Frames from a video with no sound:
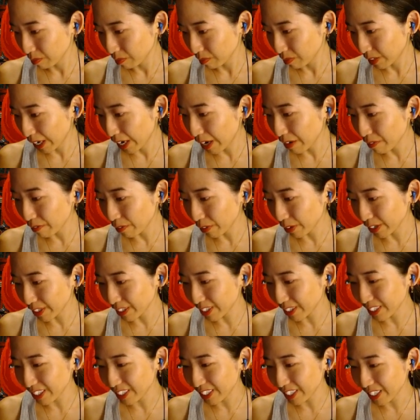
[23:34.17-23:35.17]
Dave, good
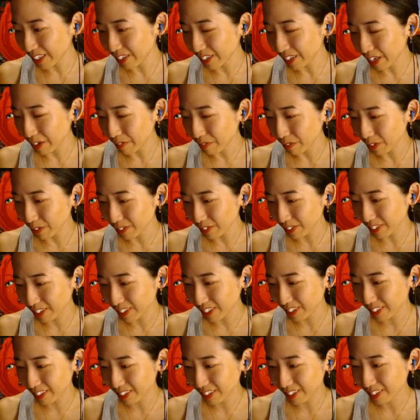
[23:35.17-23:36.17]
to see you. Hey,
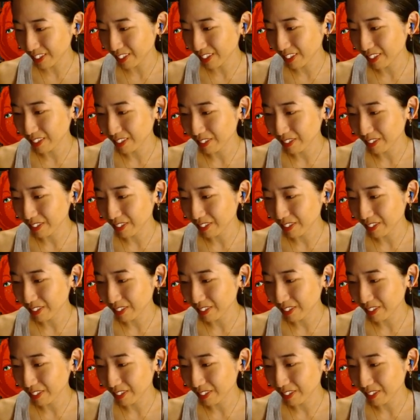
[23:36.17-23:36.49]
folks.